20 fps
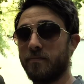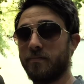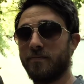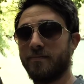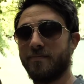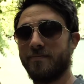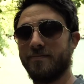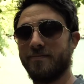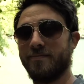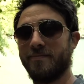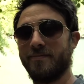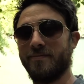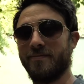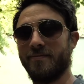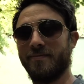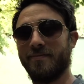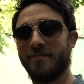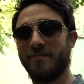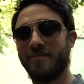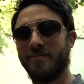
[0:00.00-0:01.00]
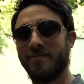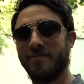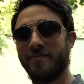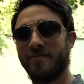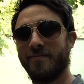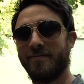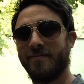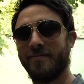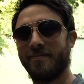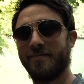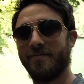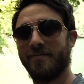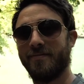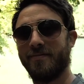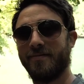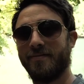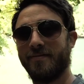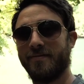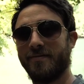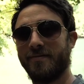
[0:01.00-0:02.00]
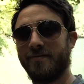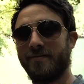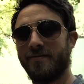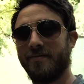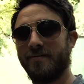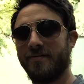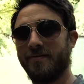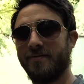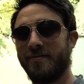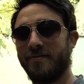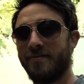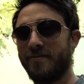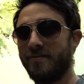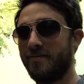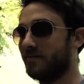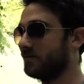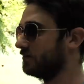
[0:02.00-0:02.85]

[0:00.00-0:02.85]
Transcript: No words are spoken by the person on screen.